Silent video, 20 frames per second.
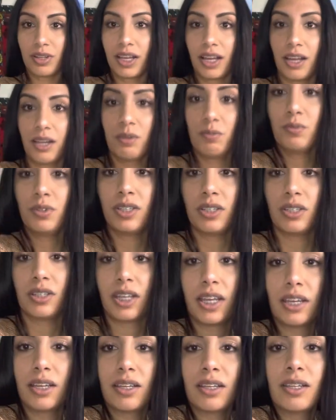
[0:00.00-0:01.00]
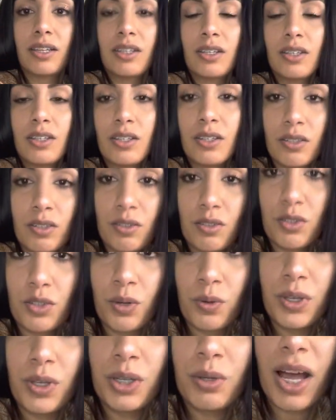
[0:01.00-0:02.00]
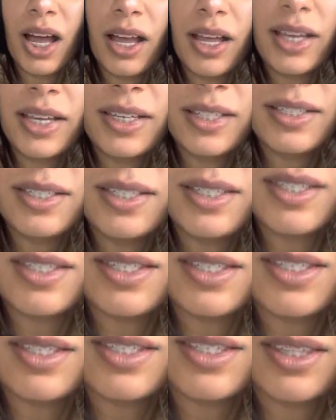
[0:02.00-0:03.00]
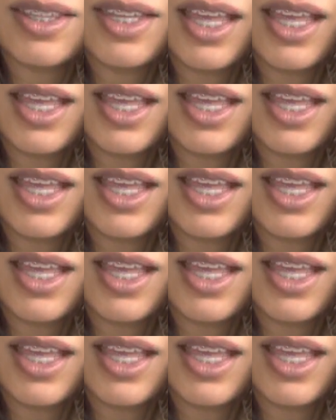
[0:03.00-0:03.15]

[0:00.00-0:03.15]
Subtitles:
I kind of want to like show you guys.